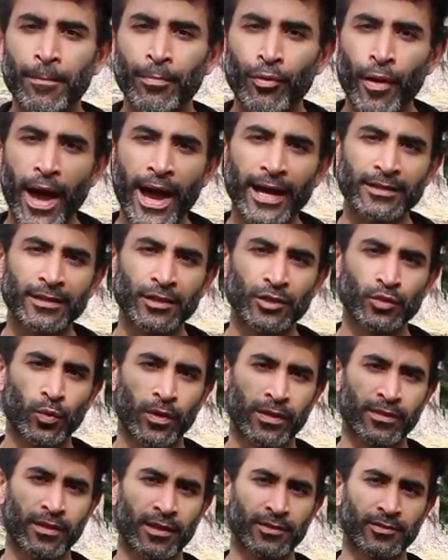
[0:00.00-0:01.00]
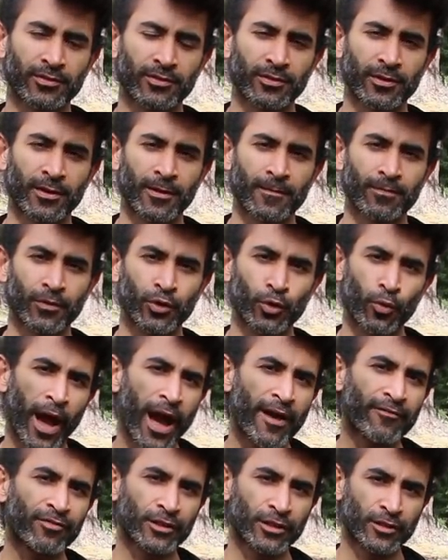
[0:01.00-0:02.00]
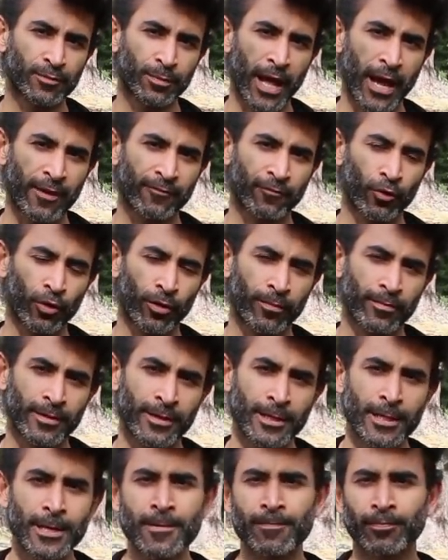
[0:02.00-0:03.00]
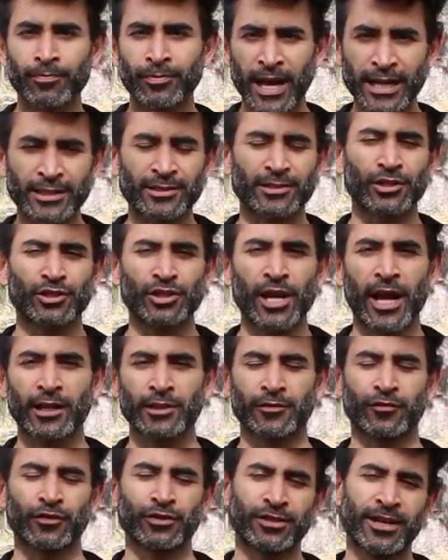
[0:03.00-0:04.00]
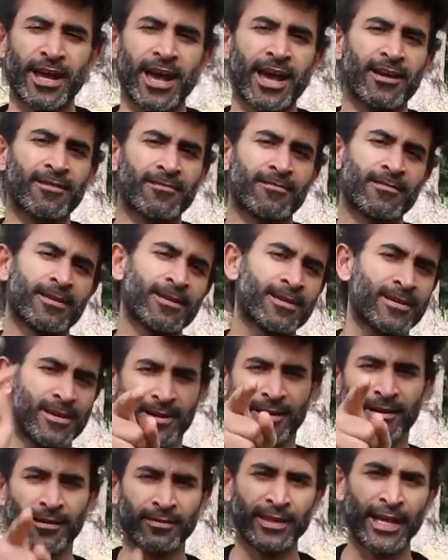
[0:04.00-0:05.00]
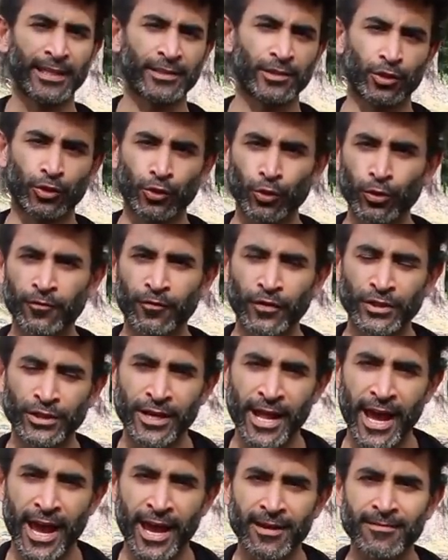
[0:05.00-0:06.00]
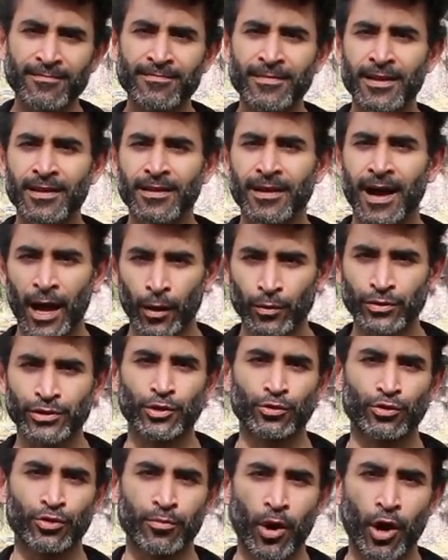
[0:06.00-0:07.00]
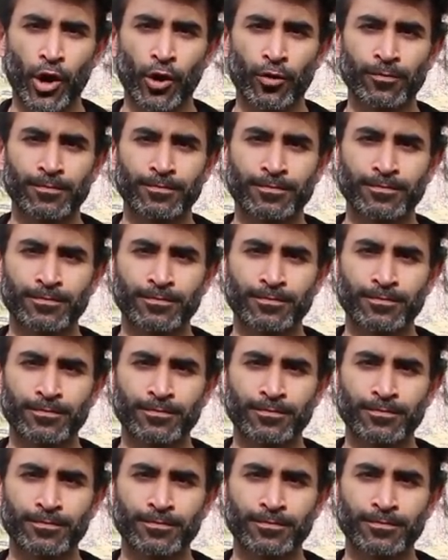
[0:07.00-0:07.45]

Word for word: Practice with us. You have this platform. That's the challenge for today. That's the truth for today. I will see you tomorrow.